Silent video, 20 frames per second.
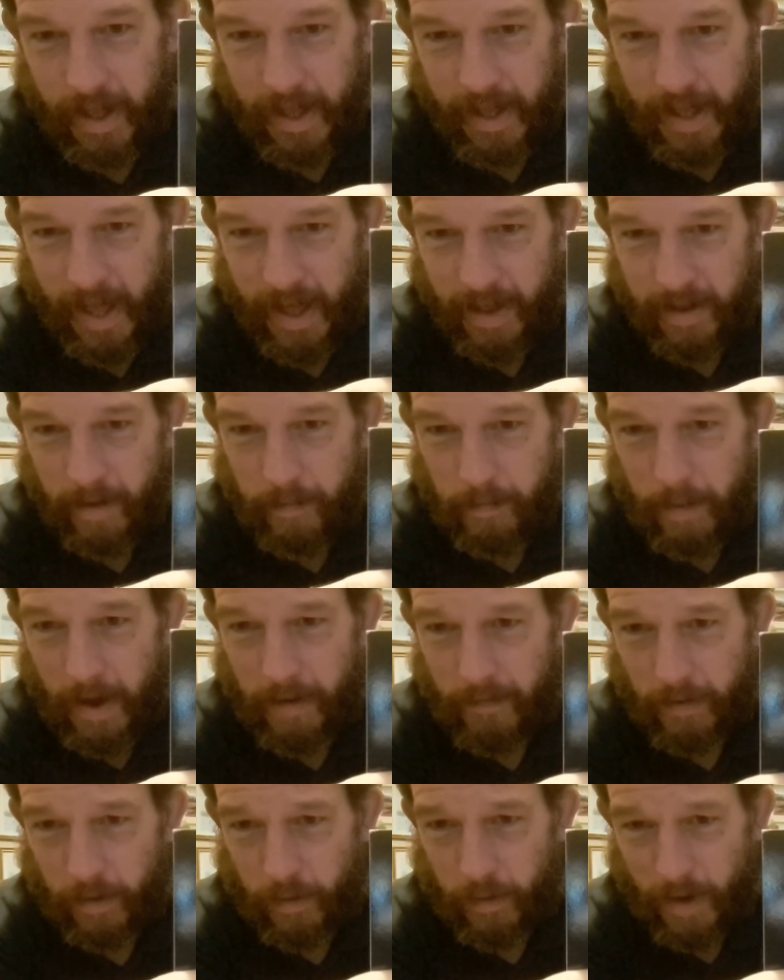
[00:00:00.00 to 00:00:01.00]
That's a bit
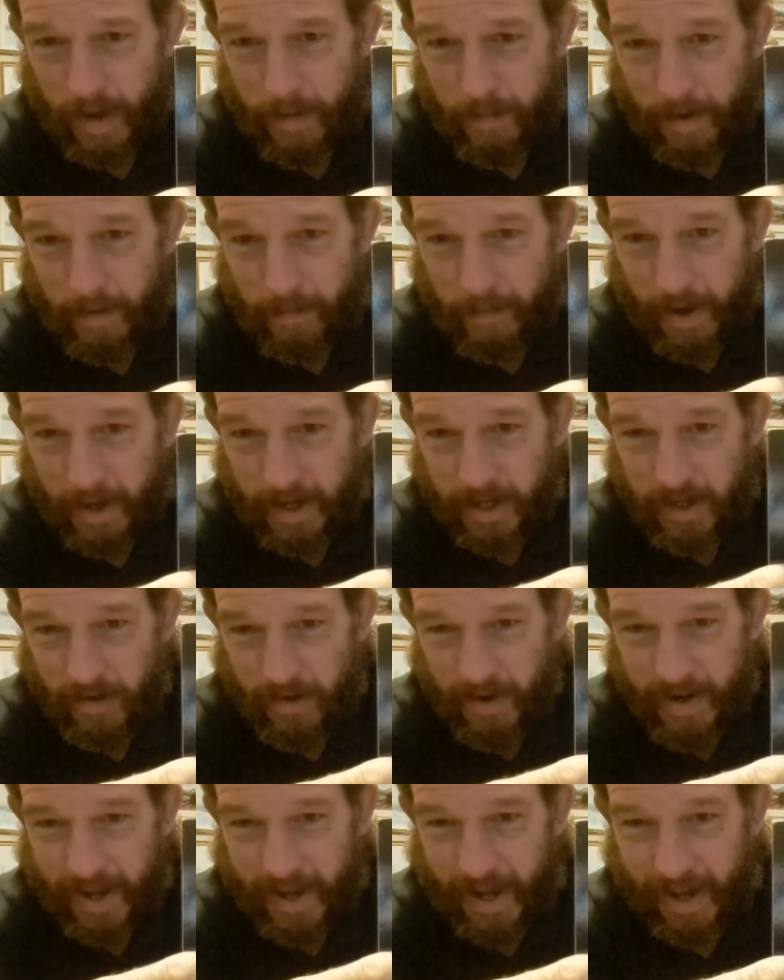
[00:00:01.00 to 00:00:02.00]
of a creepy picture,
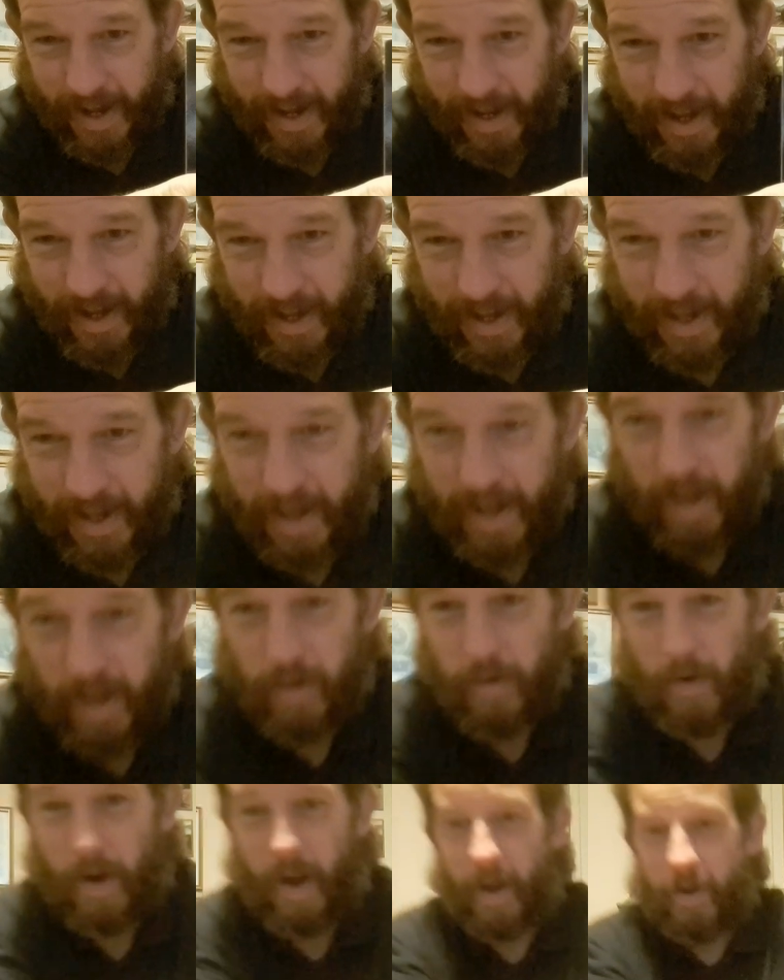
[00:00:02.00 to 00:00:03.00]
isn't it?
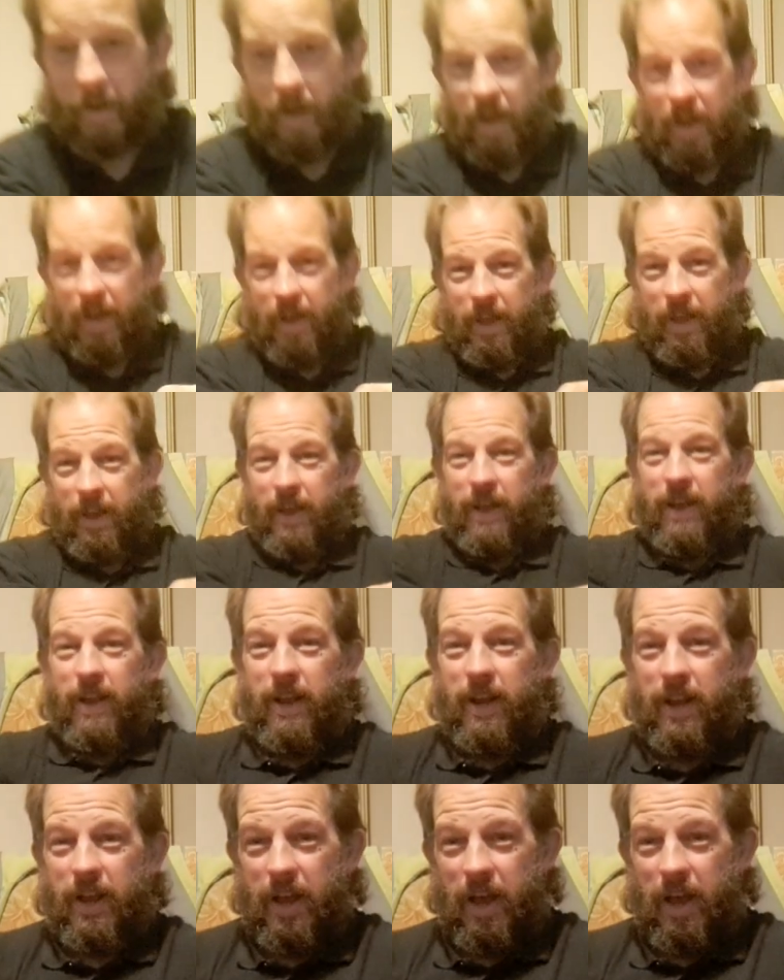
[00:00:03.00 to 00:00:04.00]
So
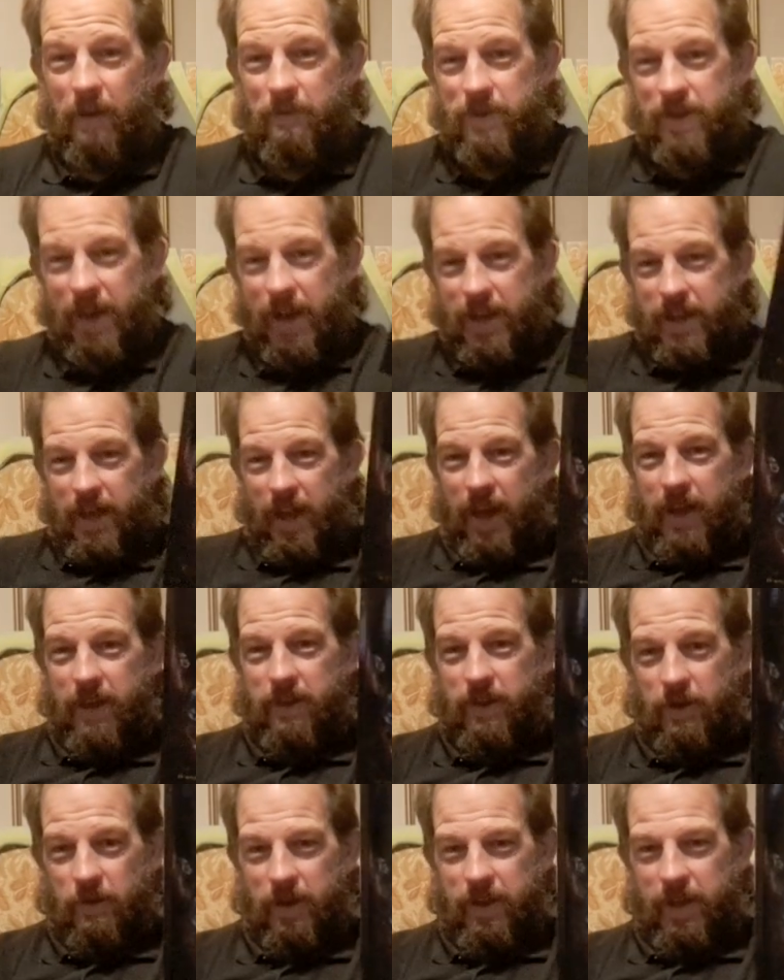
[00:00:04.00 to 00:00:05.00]
I'm sitting here
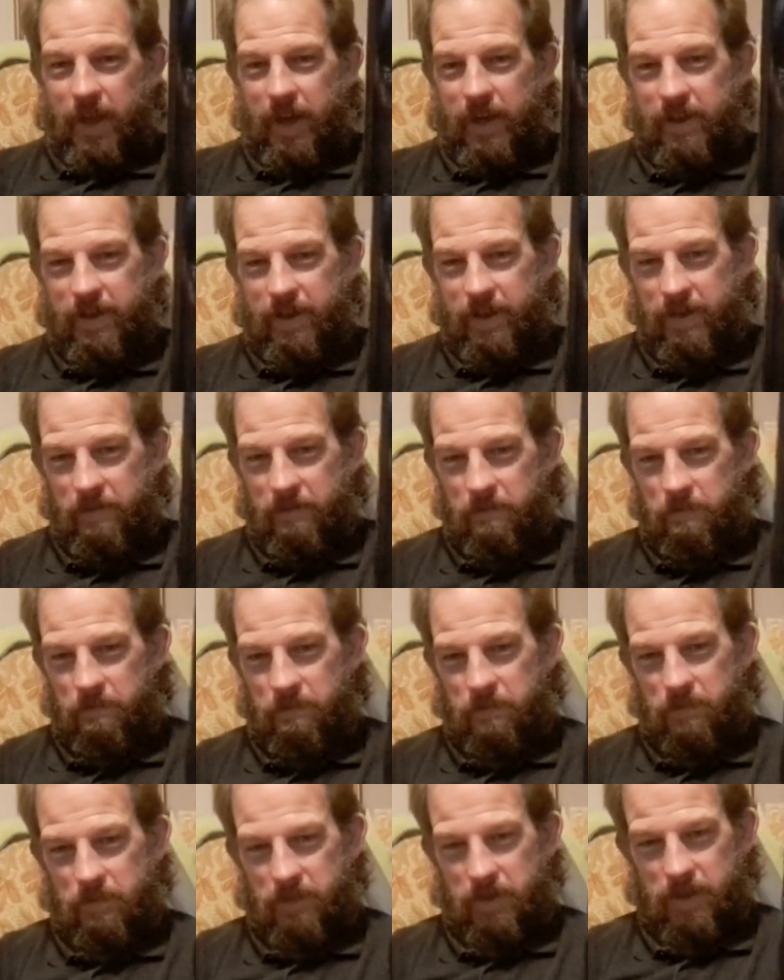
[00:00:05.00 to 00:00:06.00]
doing
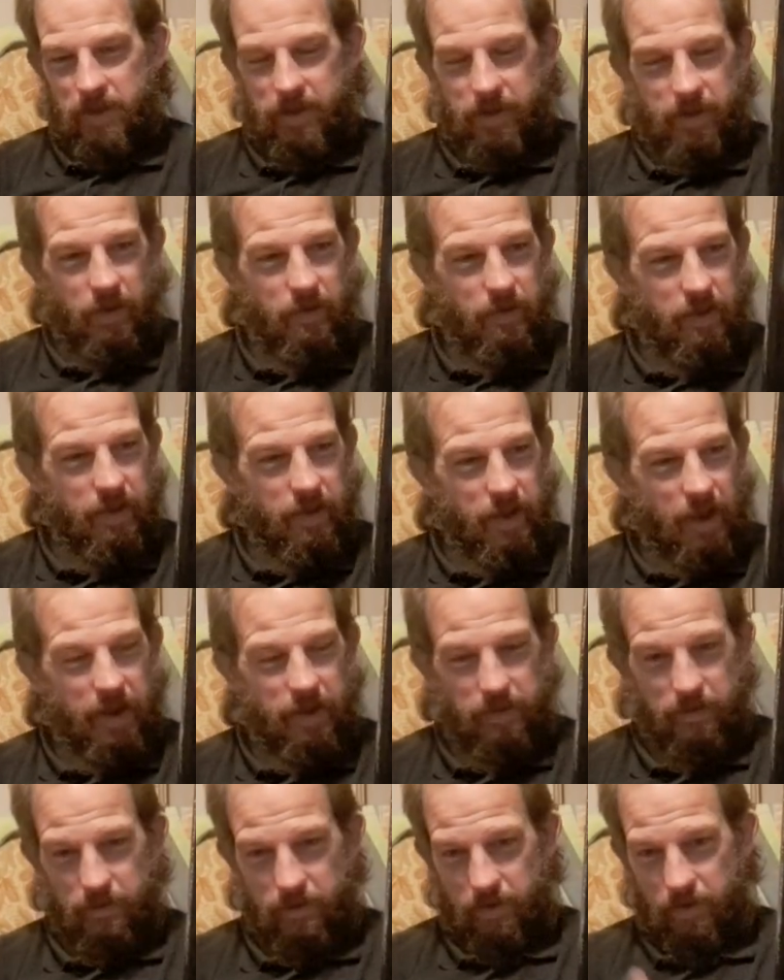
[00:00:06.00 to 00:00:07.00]

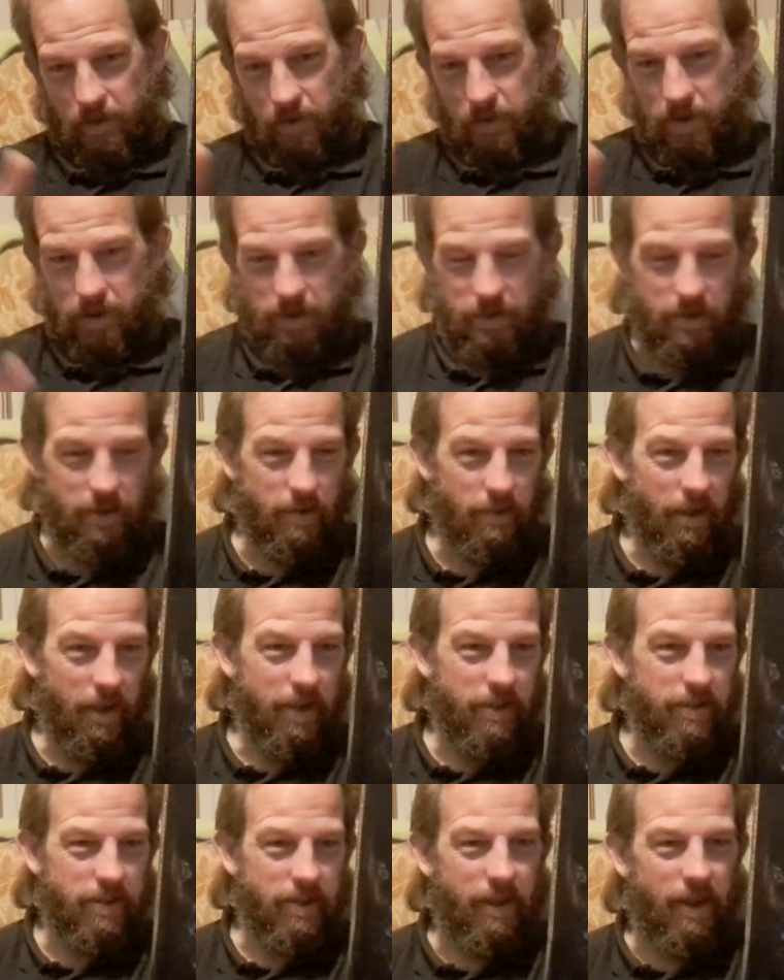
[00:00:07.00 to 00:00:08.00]
like talking to you
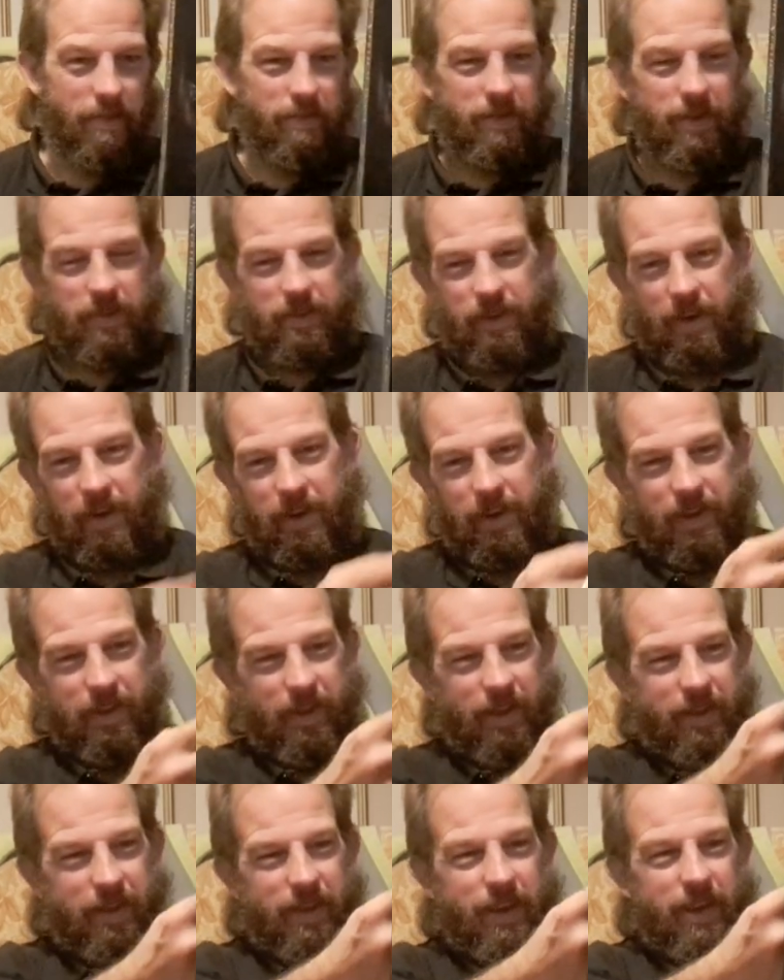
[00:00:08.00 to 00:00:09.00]
guys, and I've just kind
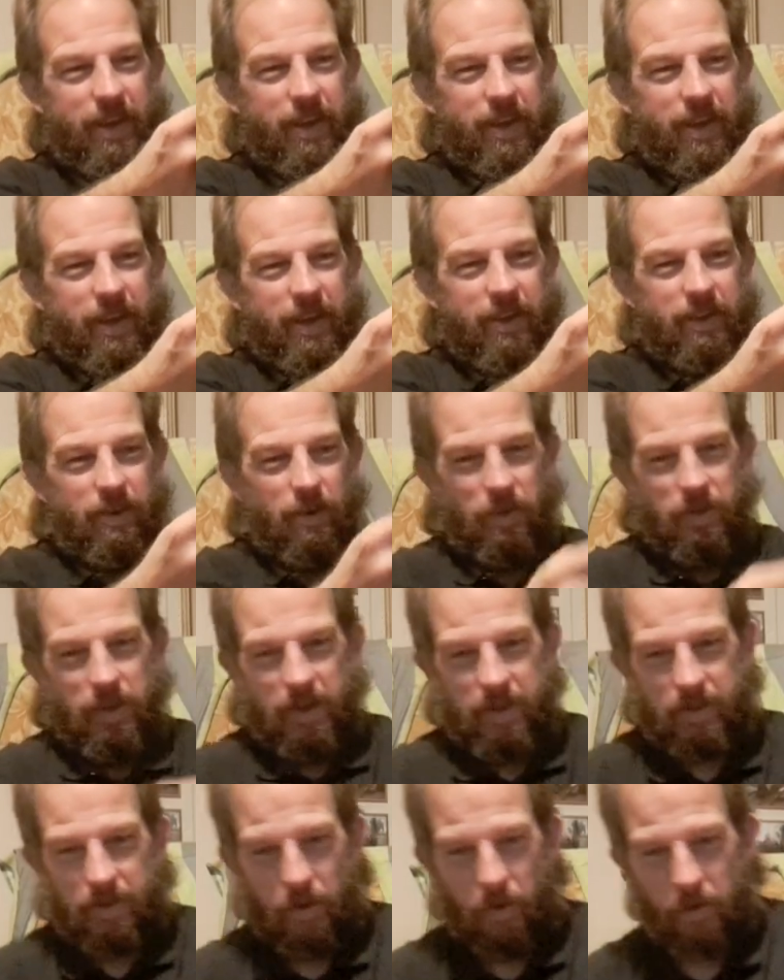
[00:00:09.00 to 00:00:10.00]
of got
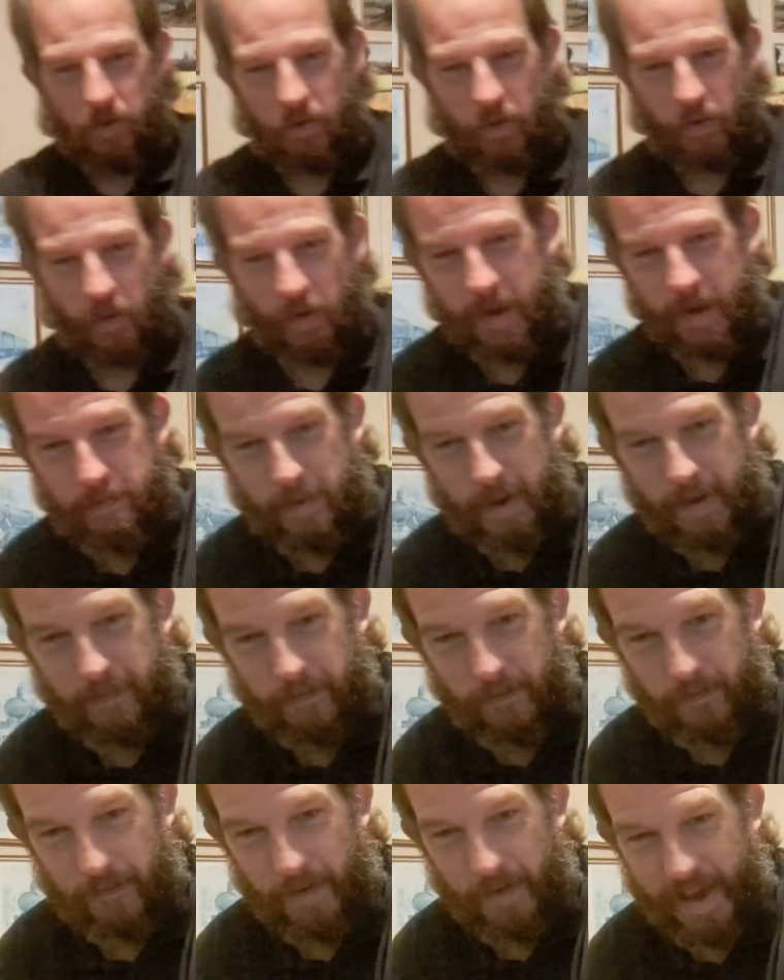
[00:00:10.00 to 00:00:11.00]
this sort of creepy
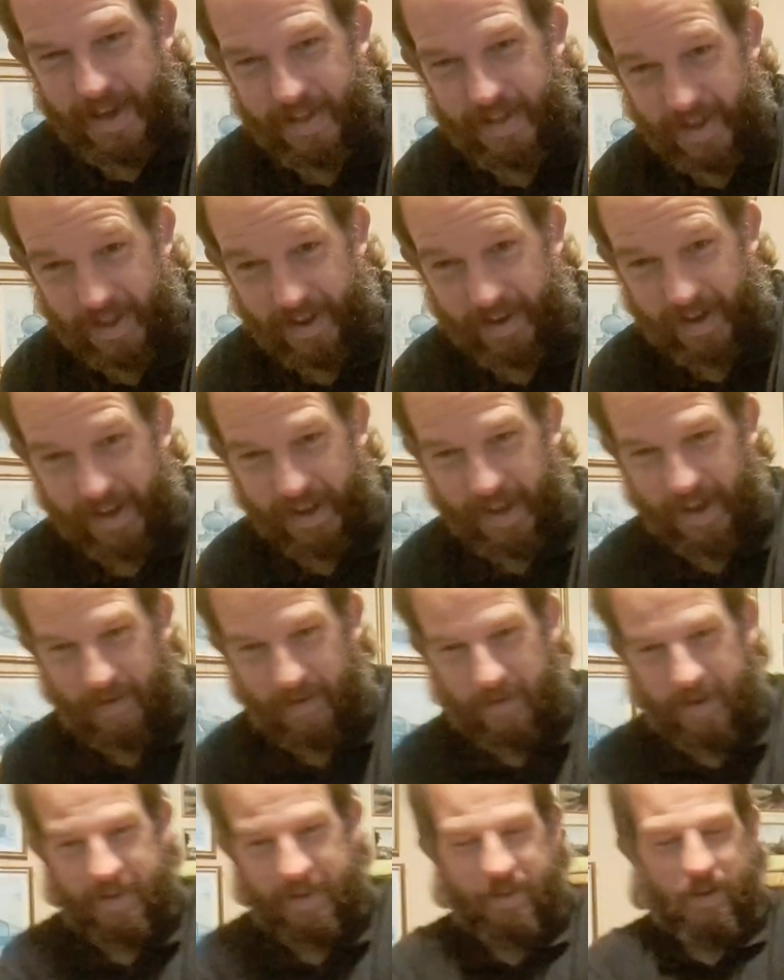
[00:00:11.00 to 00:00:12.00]
face looking at
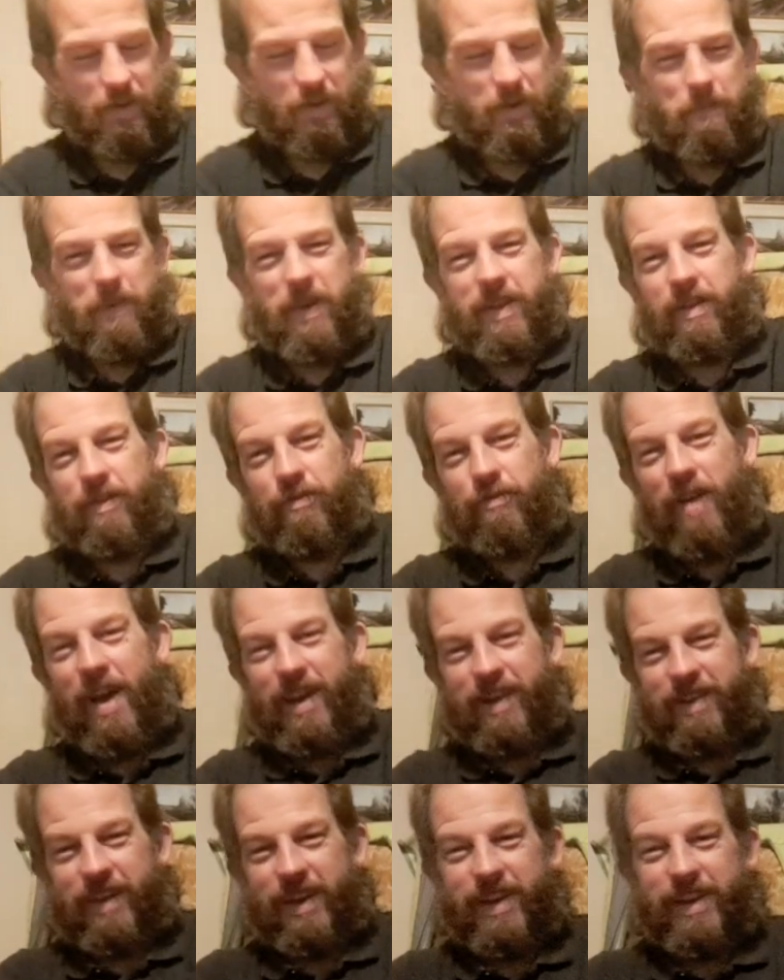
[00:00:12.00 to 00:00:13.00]
me, so it's a bit
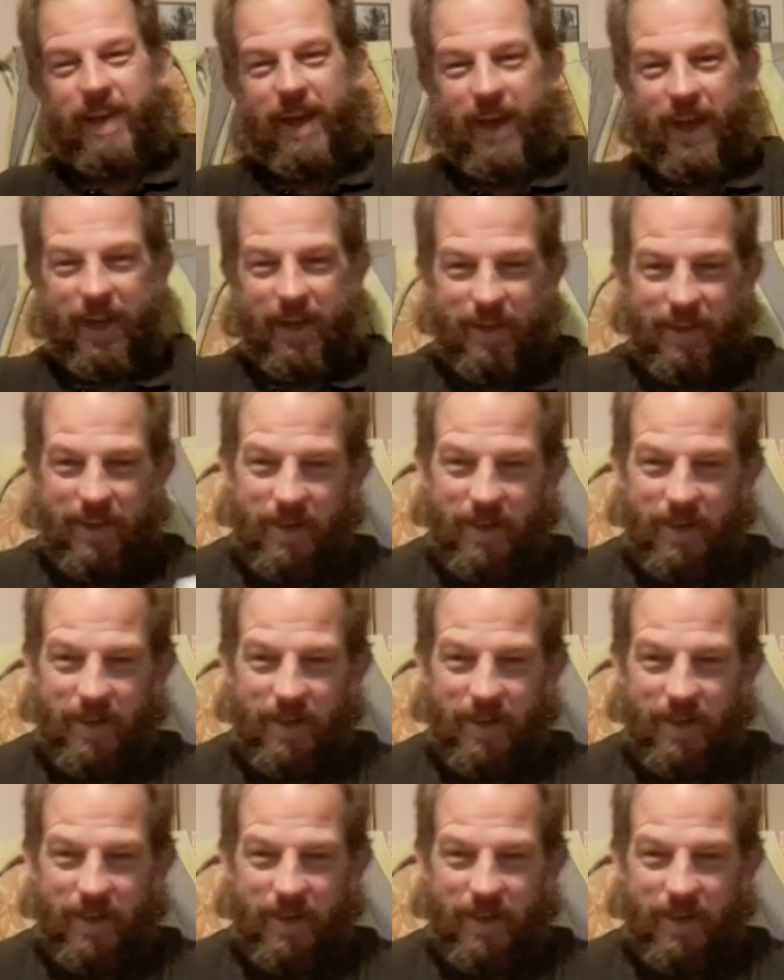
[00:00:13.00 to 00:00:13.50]
distracting, yeah.